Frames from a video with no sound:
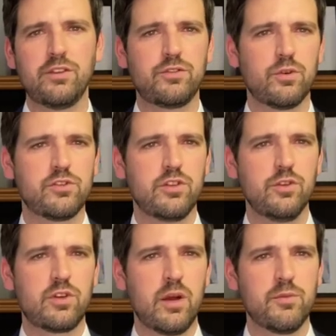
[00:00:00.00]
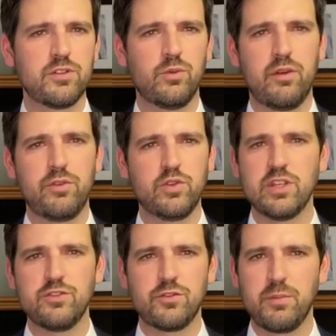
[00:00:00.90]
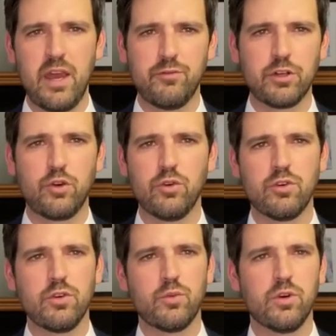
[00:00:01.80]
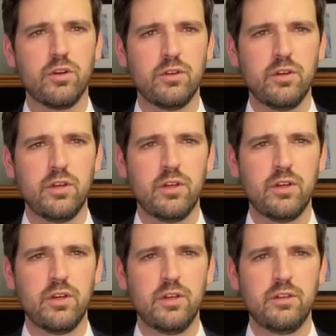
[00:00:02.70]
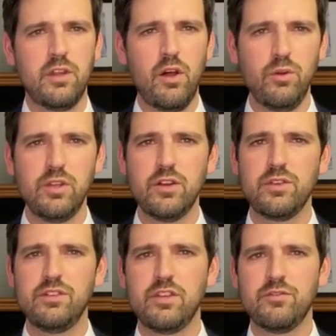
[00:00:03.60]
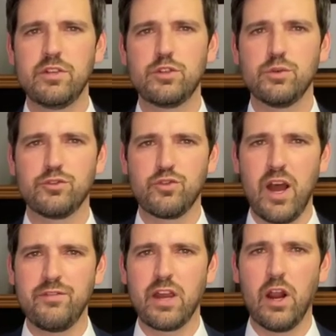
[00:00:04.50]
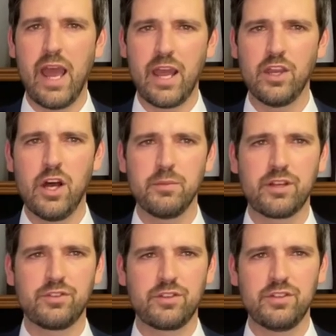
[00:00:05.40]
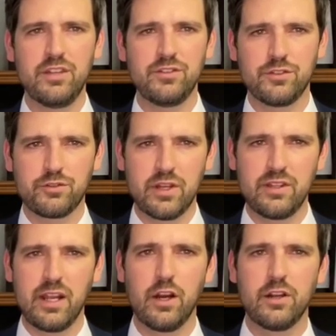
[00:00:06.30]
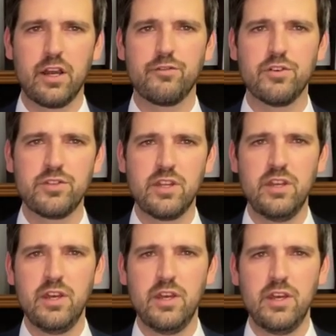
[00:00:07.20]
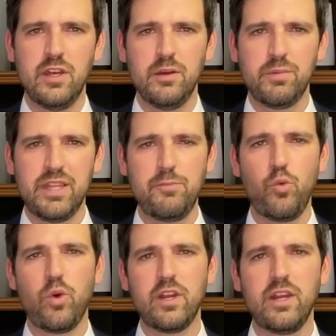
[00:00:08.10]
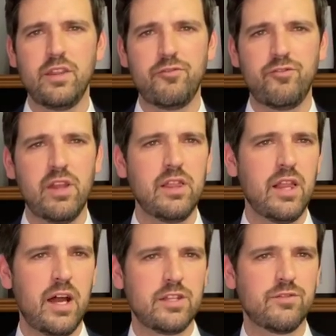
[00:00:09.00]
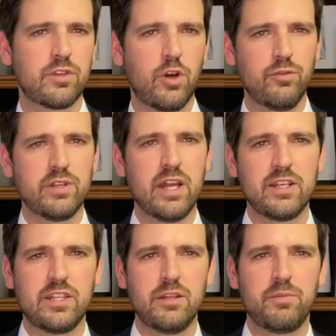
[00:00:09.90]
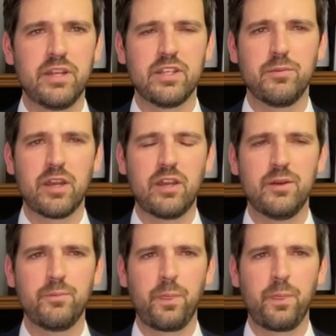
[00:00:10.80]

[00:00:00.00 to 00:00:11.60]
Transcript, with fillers: its doors to newcomers and refugees from every corner of the world. Not only are these individuals driving our economic success and strengthening our diversity, but they've been working on the front lines of the COVID-19 pandemic.